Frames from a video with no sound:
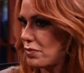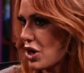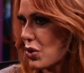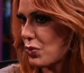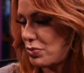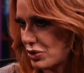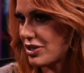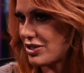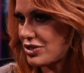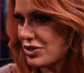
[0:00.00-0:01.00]
go build
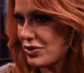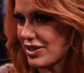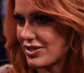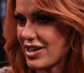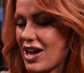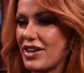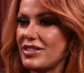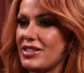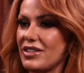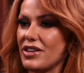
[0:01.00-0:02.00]
into as they kind of
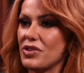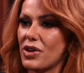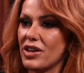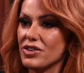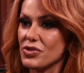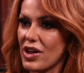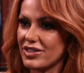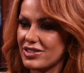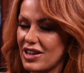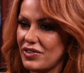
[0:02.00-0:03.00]
see that you can do that
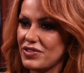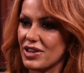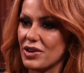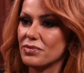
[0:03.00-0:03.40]
stuff. So